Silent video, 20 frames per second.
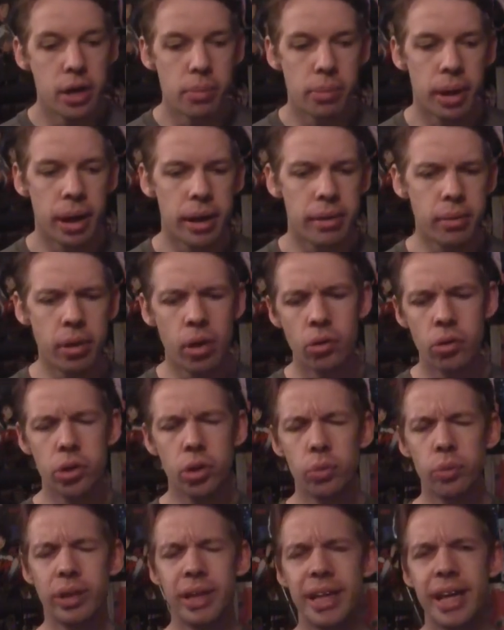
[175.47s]
but I don't,
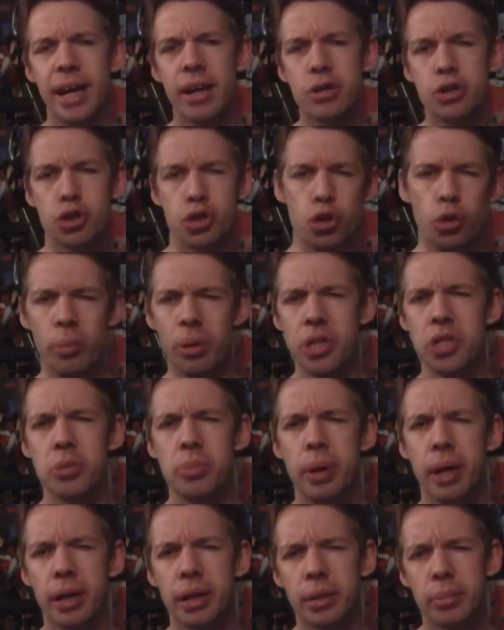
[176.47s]
don't really care so much
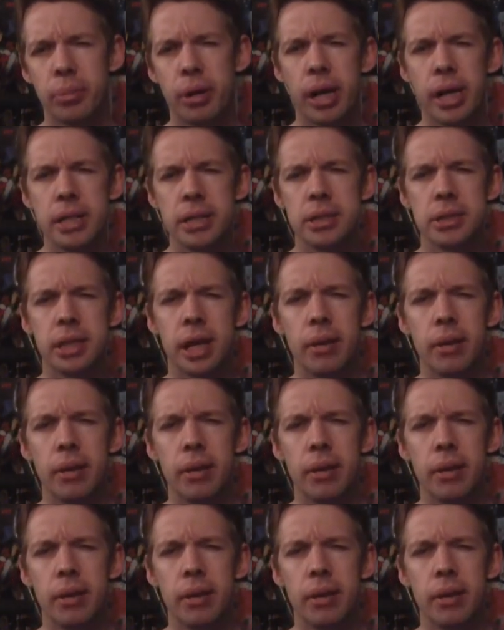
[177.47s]
about the prizes.